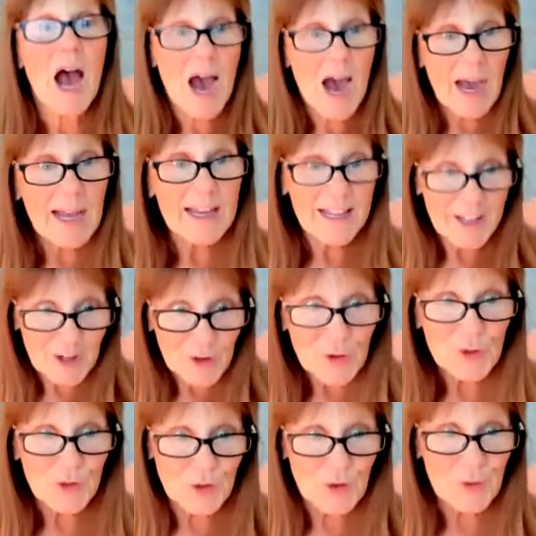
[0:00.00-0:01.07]
I hear
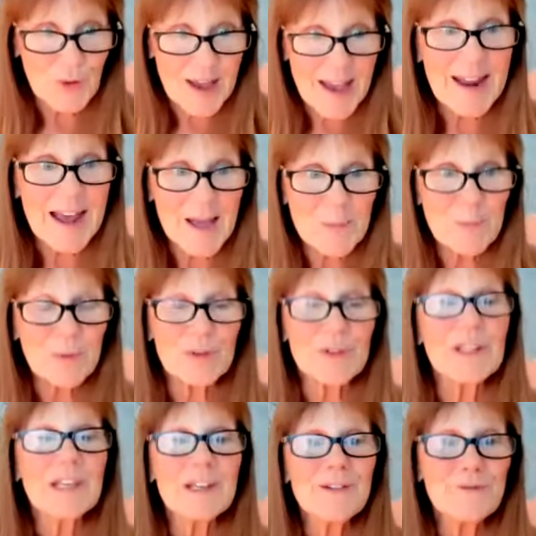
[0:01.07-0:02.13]
you and I
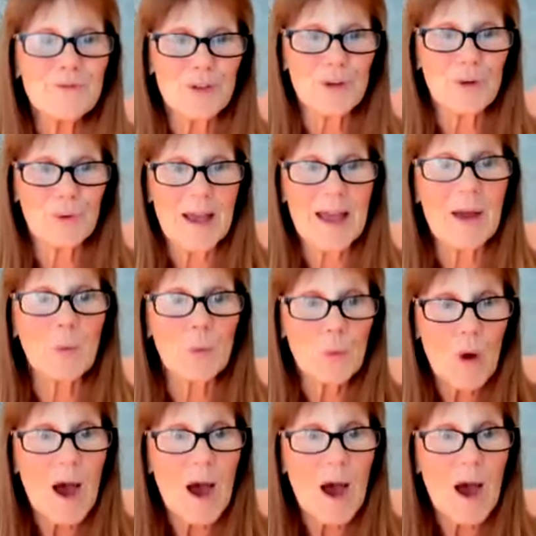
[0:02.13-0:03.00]
believe you and